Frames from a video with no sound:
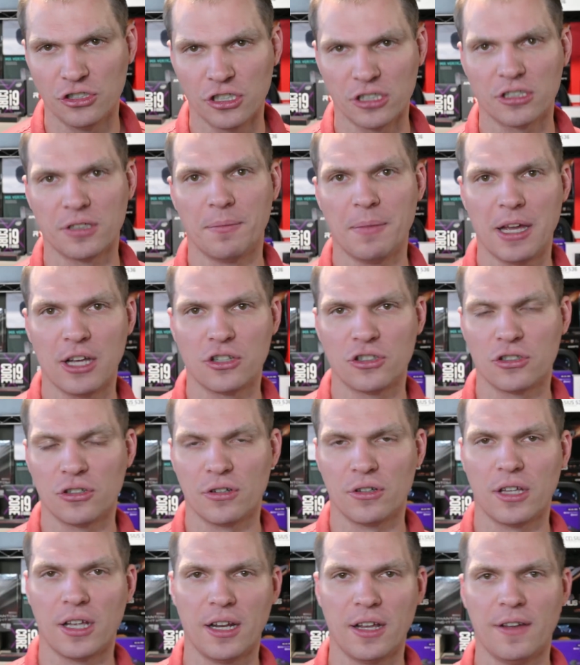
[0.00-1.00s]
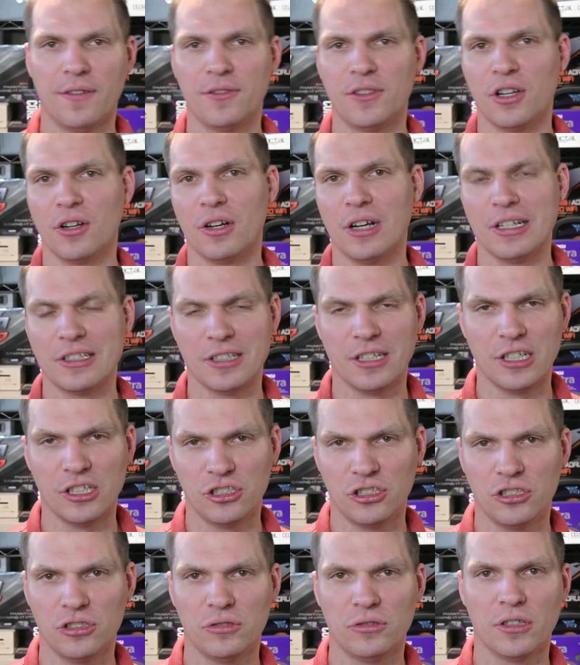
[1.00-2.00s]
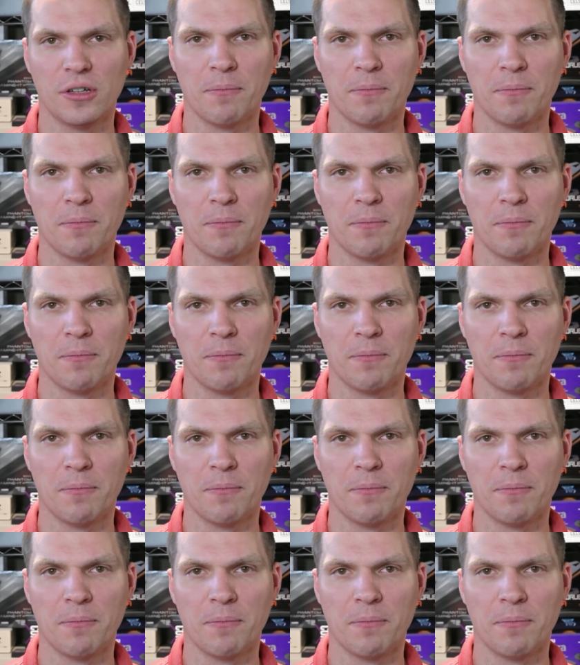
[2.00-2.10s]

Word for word: just to make sure that if there is an issue,